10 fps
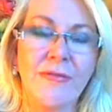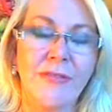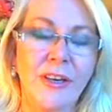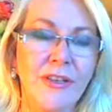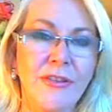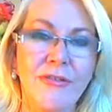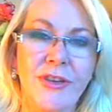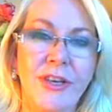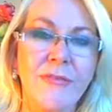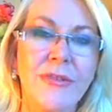Follow your
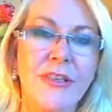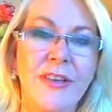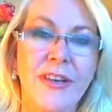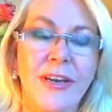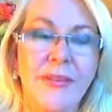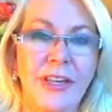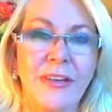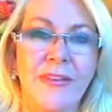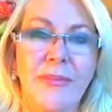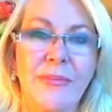dreams. Never
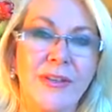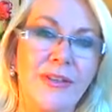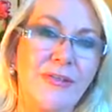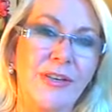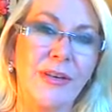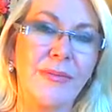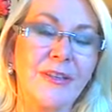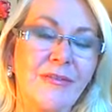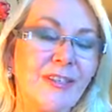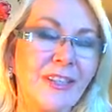give up on your dream.
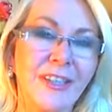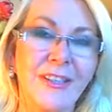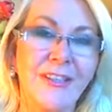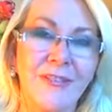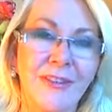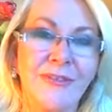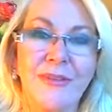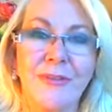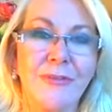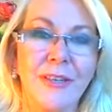Really, you have
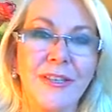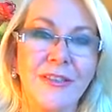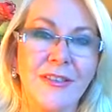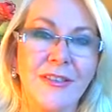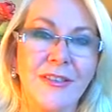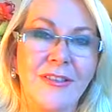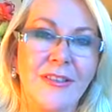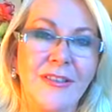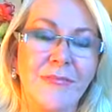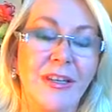to always
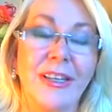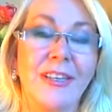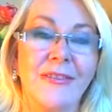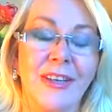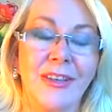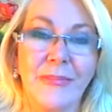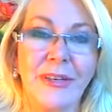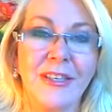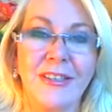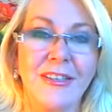believe that the
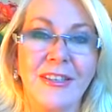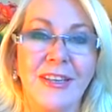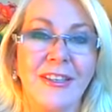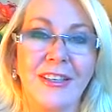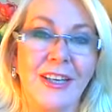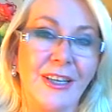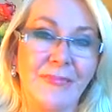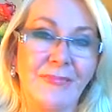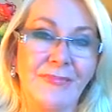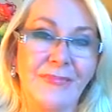best is yet to
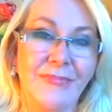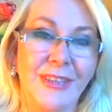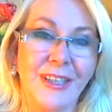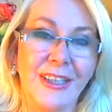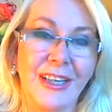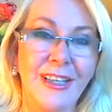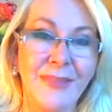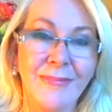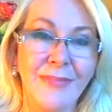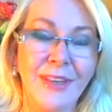come. Okay?